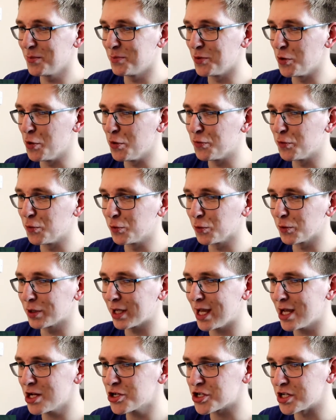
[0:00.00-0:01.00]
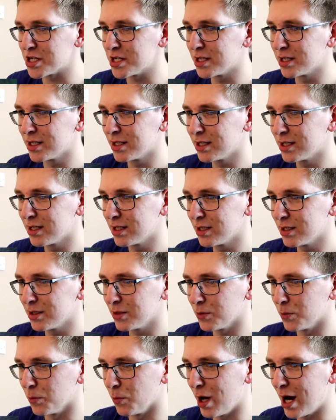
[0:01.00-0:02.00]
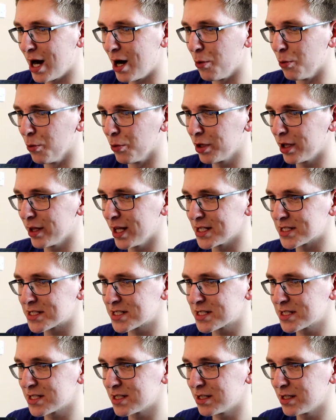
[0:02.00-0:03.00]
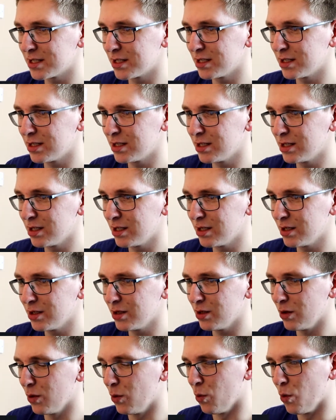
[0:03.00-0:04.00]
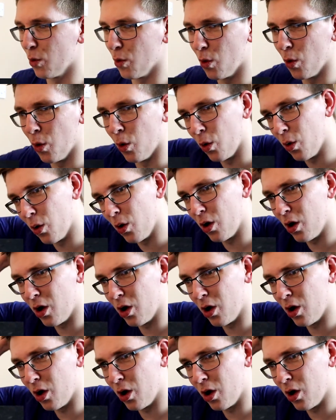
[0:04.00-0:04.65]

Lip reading: Beautiful location. Wow, look at this. Oh.